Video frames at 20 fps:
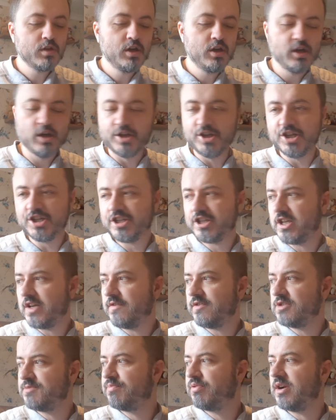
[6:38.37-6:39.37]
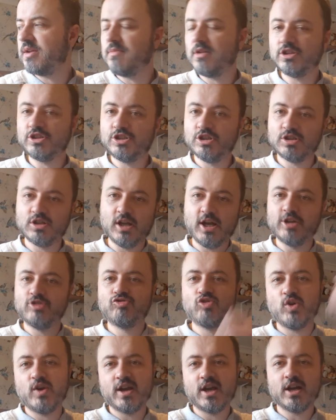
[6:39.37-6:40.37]
Initiative is pretty much just like
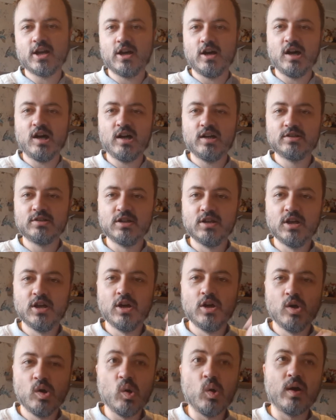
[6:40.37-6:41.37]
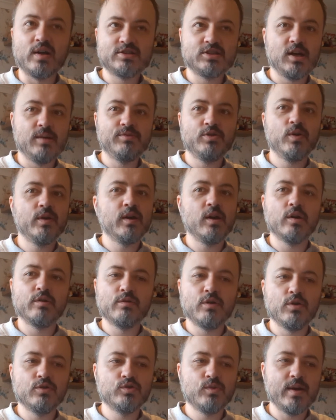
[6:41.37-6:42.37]
drawing a card, or as I'm doing it on
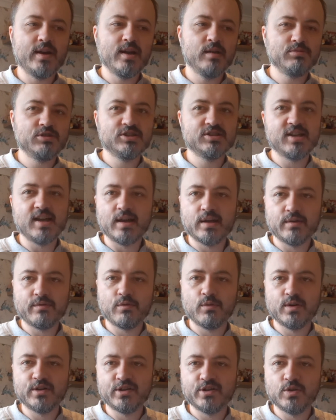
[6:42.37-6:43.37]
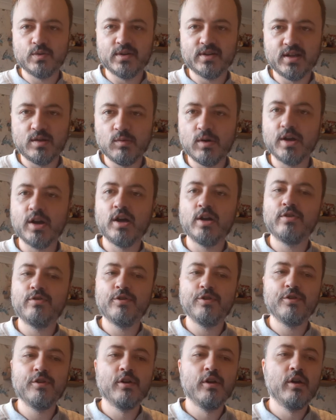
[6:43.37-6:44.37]
Roll20, I'm just getting everyone to do a
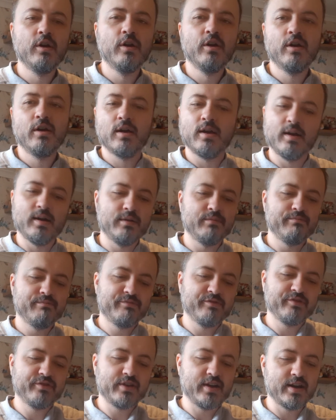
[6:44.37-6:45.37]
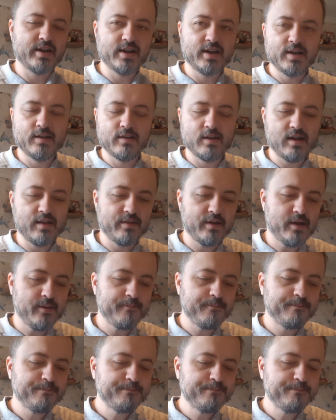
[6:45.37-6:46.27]
D100 and just getting it in like that.